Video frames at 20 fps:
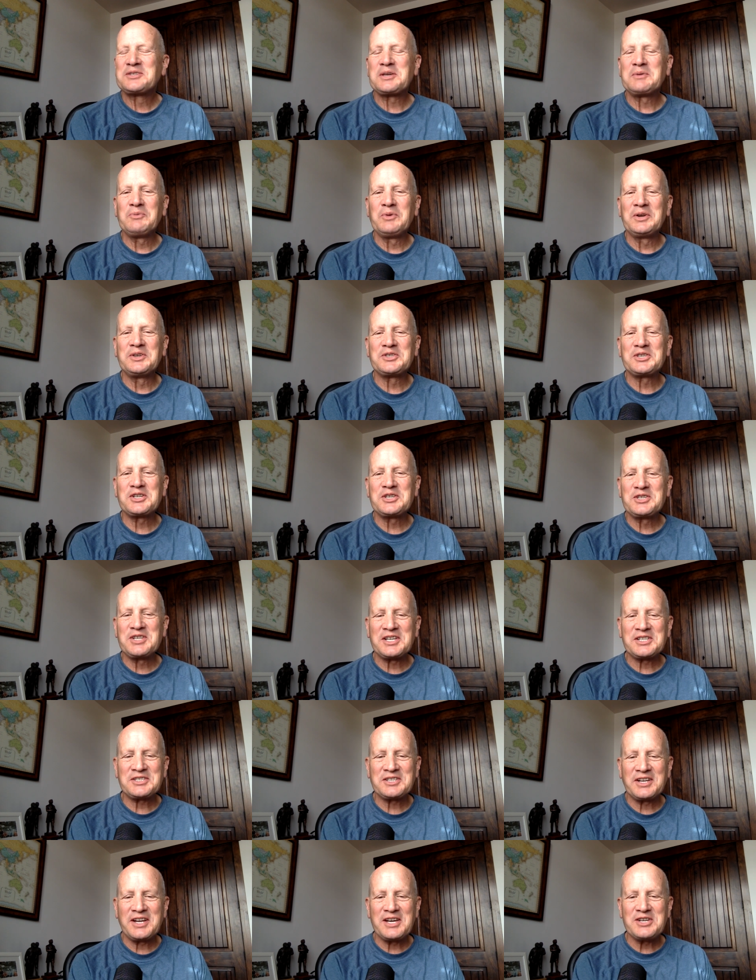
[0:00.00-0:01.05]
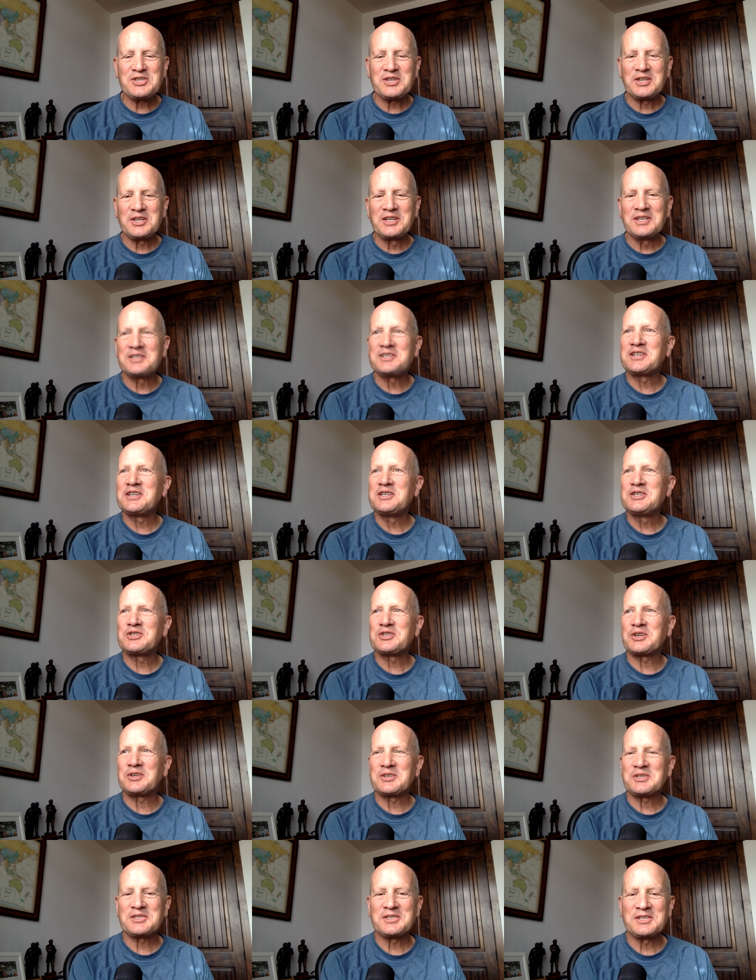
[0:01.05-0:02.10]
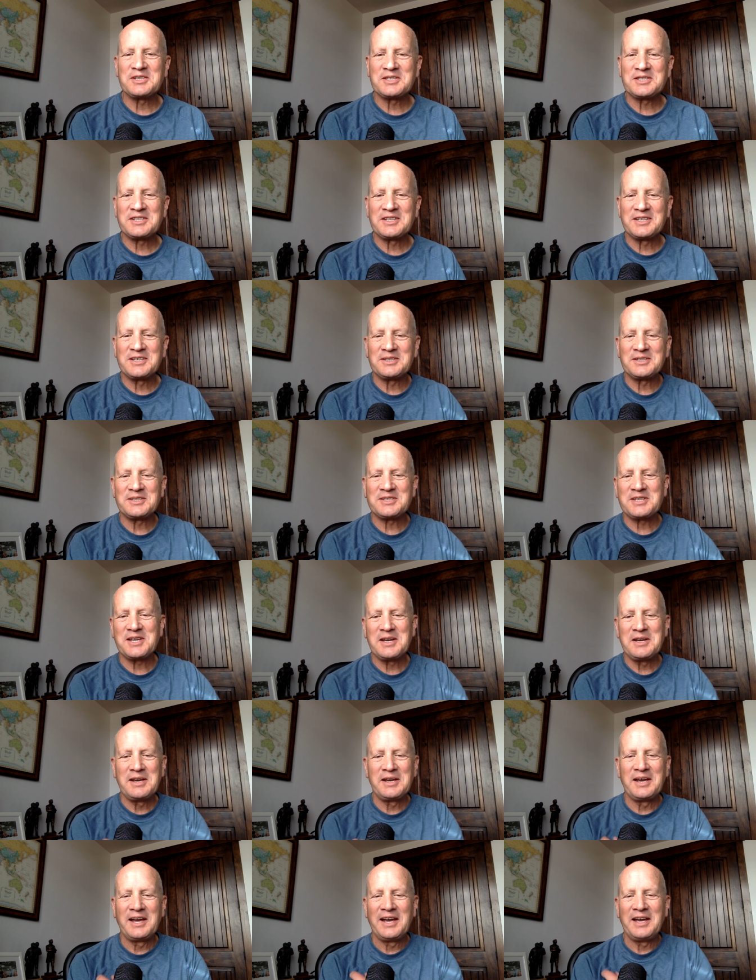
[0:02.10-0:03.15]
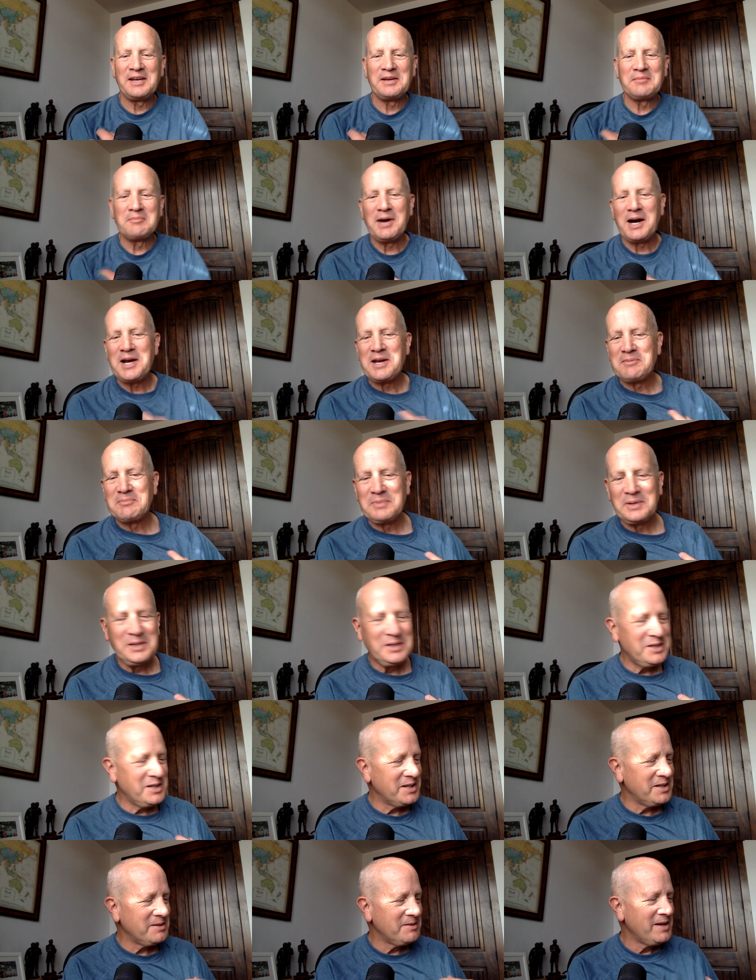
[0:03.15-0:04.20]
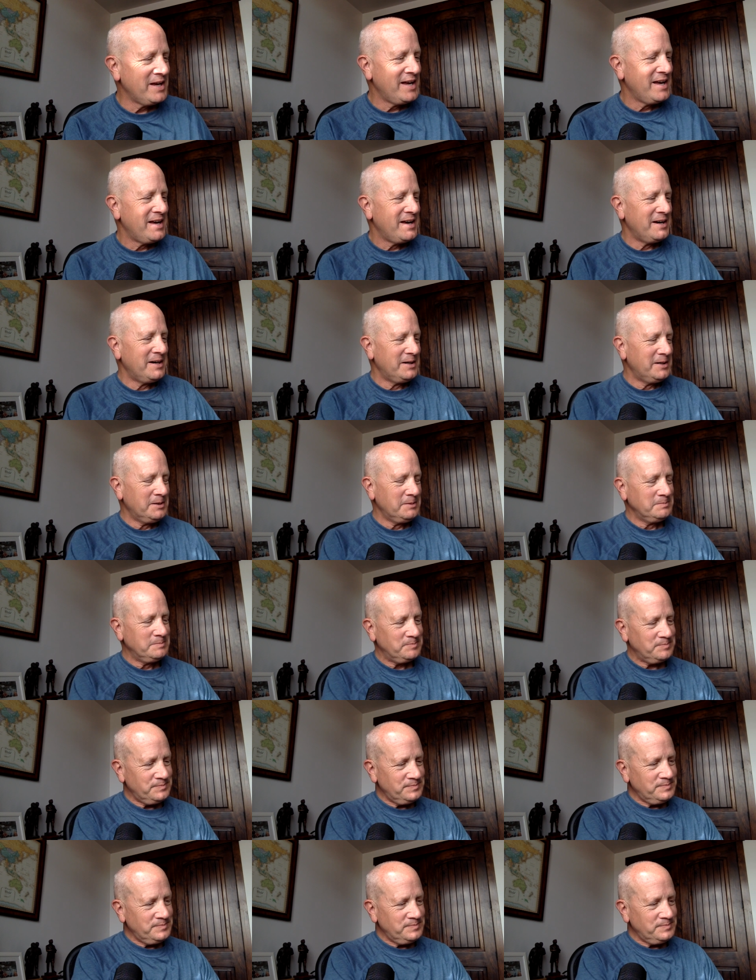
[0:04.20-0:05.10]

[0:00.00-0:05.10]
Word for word: someone suggested I should get t shirts that, that say, in my opinion. Um,